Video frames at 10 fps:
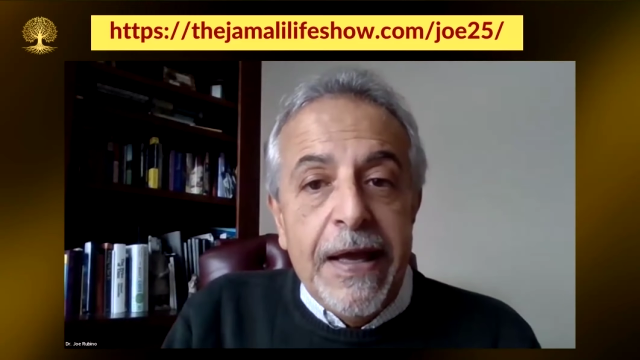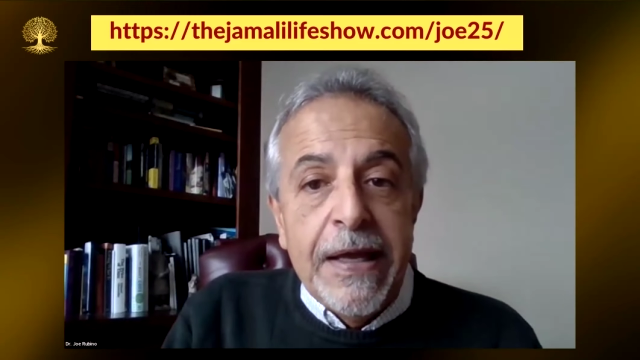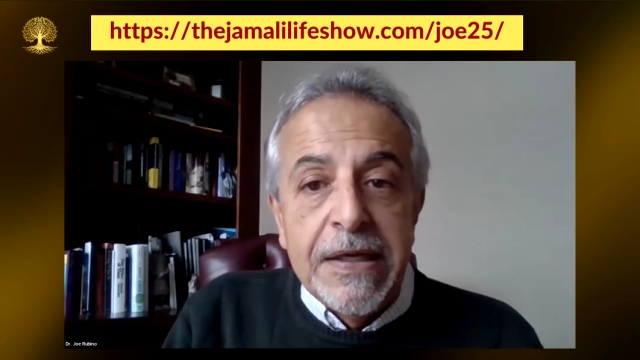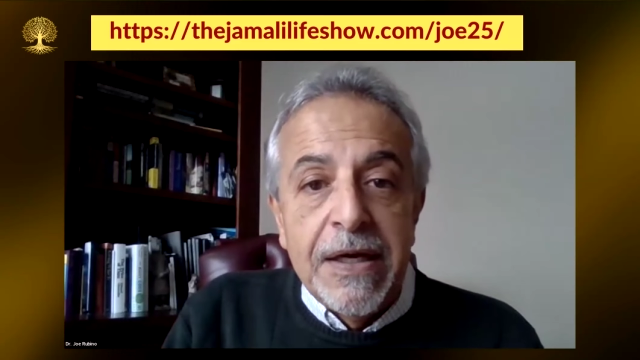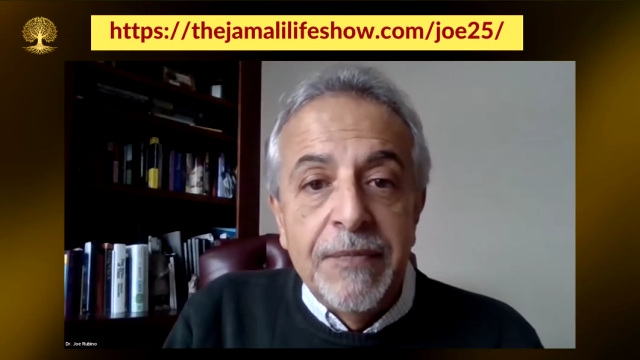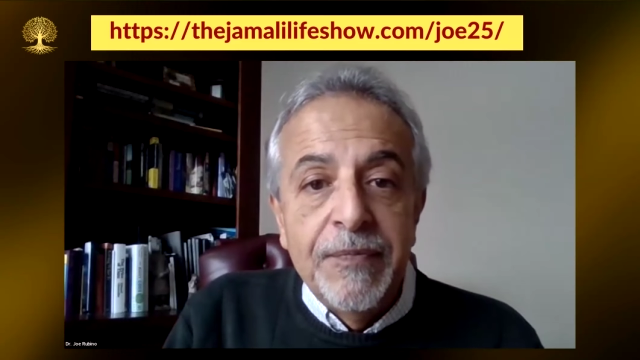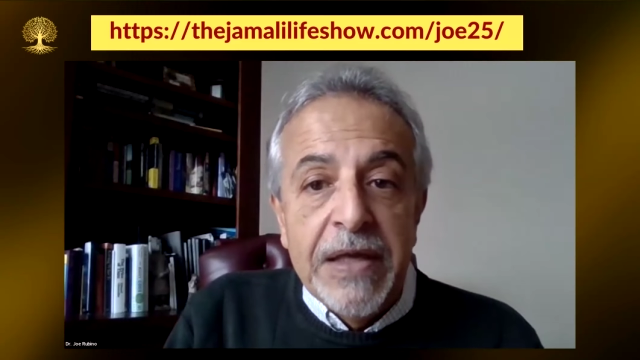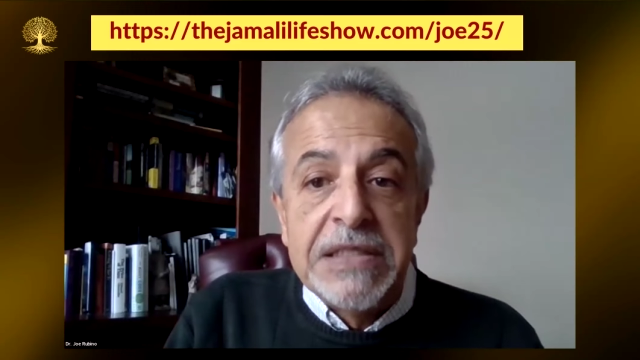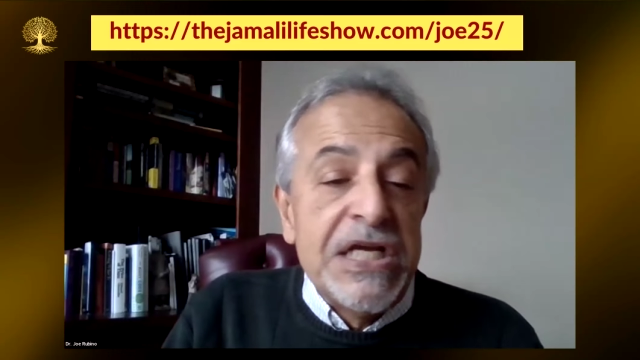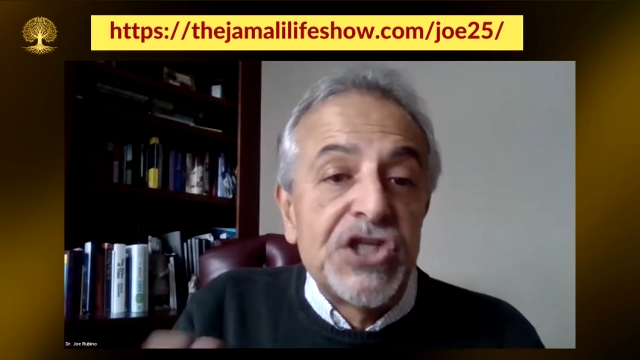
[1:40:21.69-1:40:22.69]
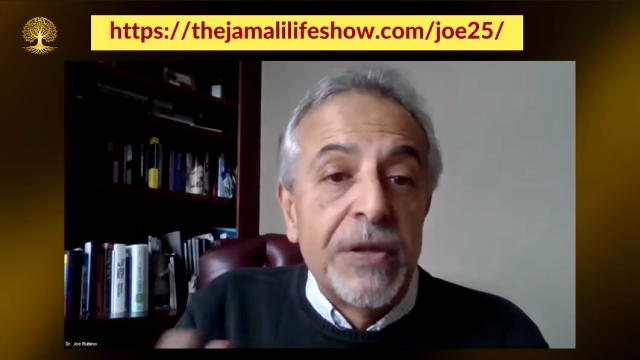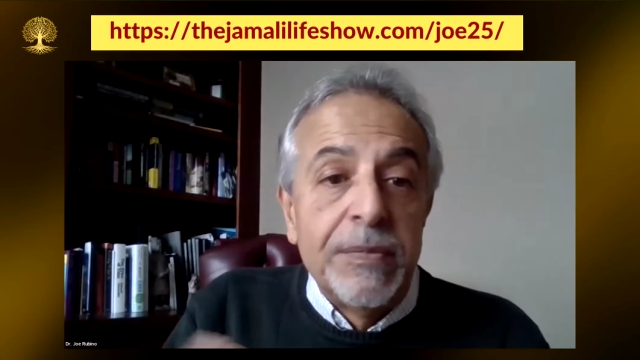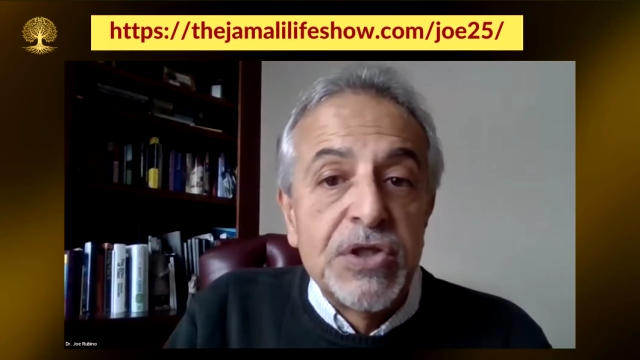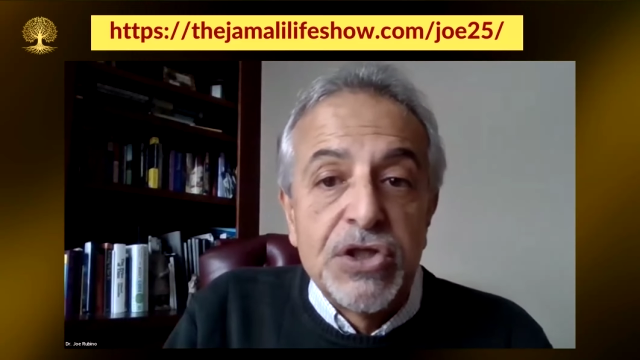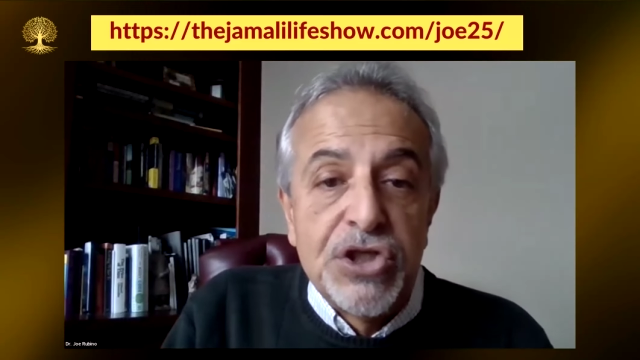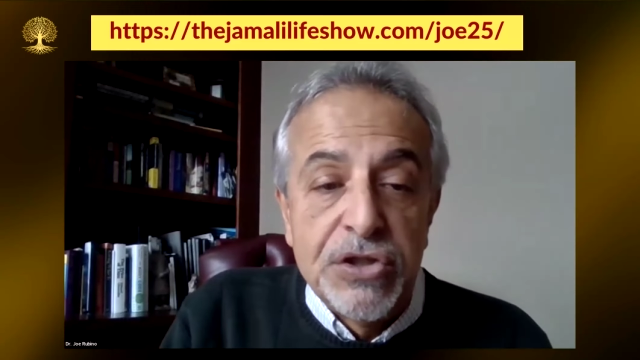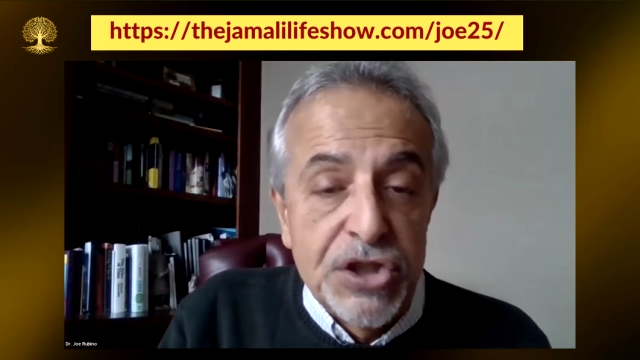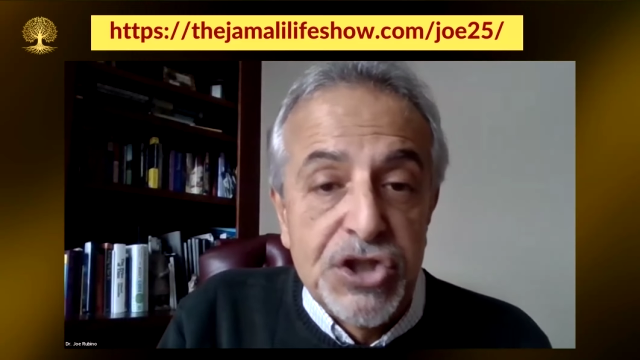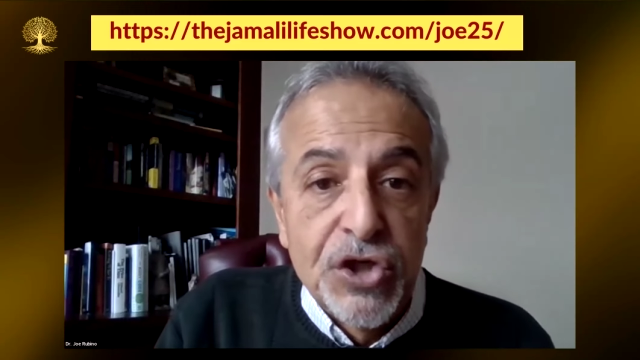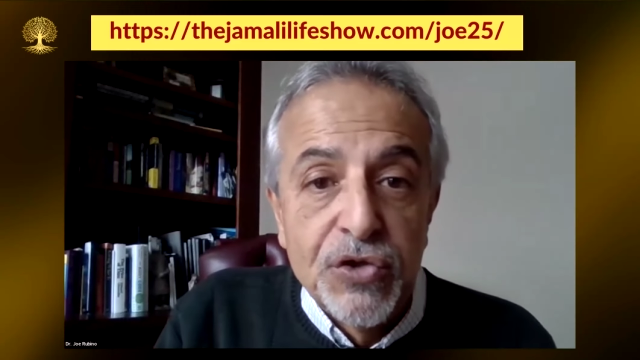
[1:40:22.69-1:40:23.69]
and teach them
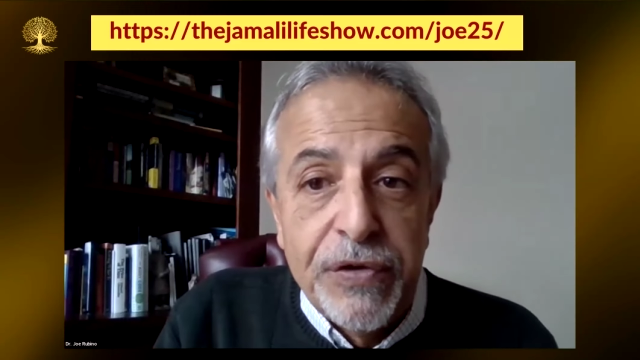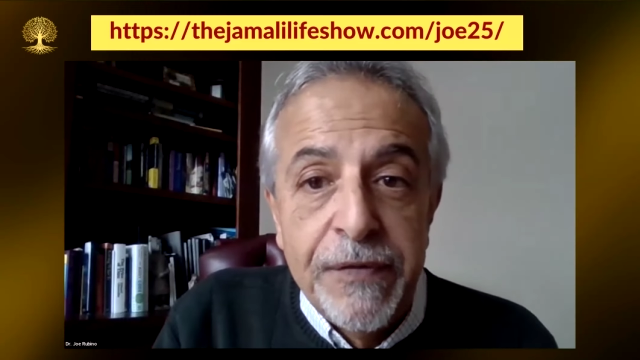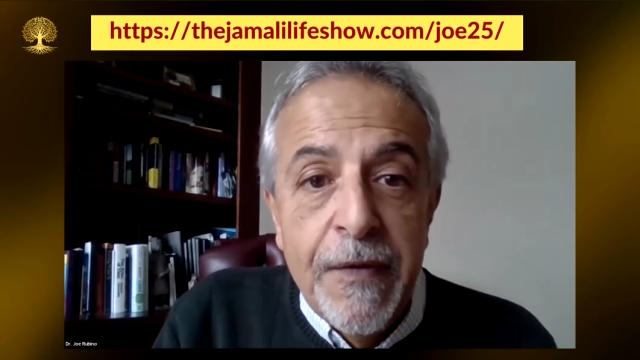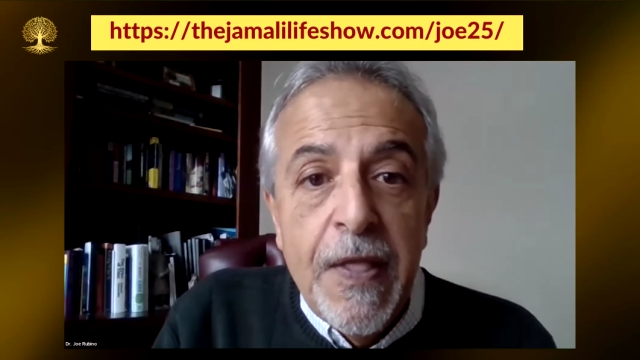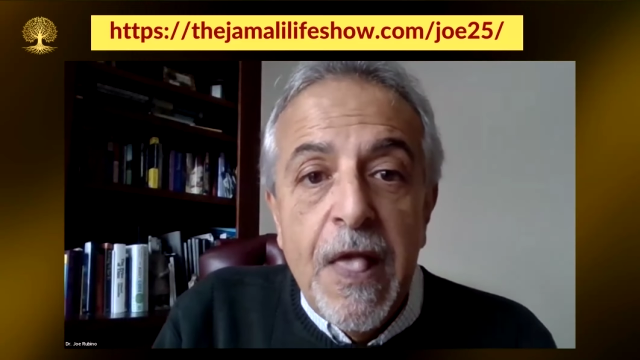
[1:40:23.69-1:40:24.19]
to children,